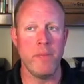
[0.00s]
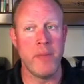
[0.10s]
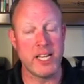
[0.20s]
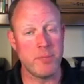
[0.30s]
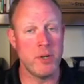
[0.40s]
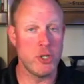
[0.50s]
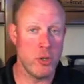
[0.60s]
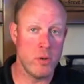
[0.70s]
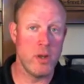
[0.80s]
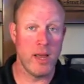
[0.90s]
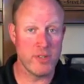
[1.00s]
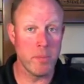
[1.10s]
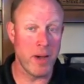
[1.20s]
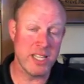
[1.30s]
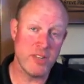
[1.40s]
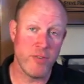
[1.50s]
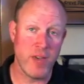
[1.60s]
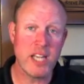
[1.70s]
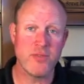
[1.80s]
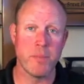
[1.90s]
That's been shown to have some positive
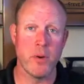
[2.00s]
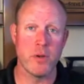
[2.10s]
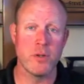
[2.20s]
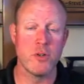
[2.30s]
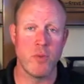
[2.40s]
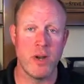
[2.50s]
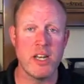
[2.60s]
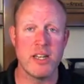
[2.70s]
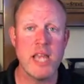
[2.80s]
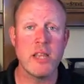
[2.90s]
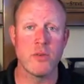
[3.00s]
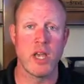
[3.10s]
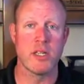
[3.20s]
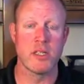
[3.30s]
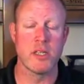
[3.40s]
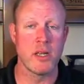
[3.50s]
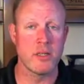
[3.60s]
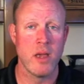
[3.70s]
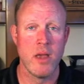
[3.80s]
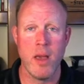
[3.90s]
effects for the person who's ready to take those kinds of
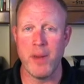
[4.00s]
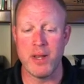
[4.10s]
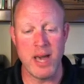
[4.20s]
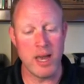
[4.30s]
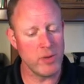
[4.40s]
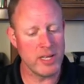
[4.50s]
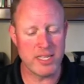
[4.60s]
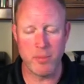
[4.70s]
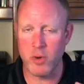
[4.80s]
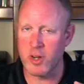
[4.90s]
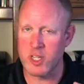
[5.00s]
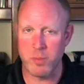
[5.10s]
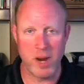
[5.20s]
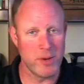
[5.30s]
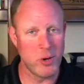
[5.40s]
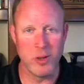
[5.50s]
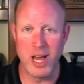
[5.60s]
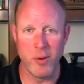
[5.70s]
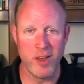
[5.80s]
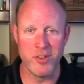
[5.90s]
things, but not really something we want to experiment a whole
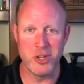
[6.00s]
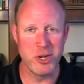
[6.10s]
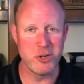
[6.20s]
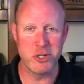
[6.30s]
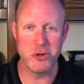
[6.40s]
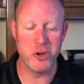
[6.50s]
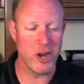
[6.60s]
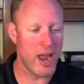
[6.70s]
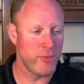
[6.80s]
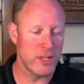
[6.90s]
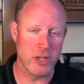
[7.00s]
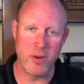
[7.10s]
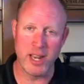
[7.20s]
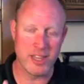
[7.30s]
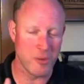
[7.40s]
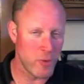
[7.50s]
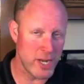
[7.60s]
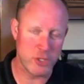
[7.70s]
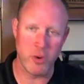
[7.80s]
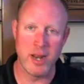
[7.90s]
lot with until you're sure your athlete's already got the
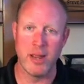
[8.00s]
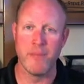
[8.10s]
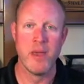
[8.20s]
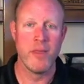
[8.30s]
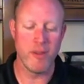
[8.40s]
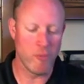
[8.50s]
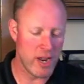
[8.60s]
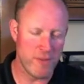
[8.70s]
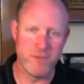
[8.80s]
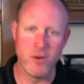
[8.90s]
right training, the right